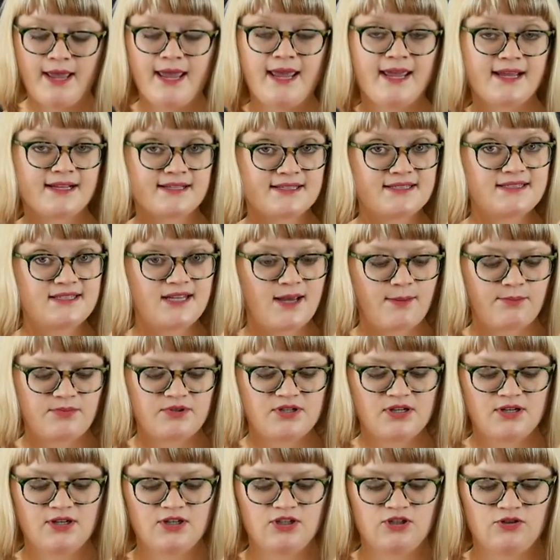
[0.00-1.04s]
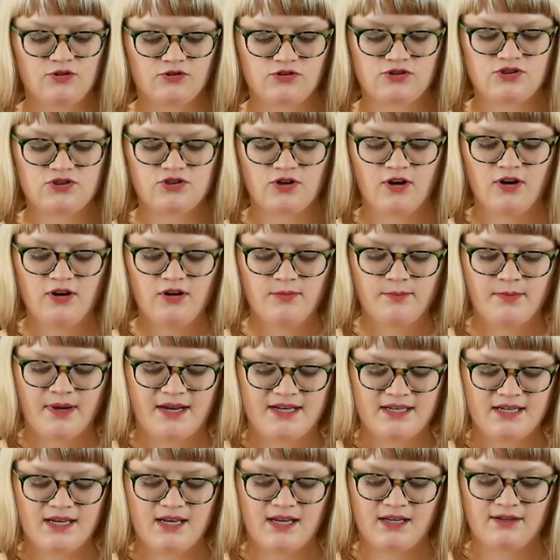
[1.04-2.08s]
except you'll start by
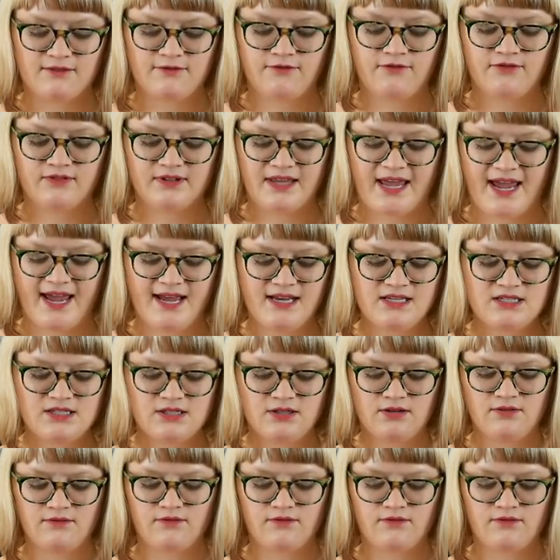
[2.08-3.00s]
knitting flat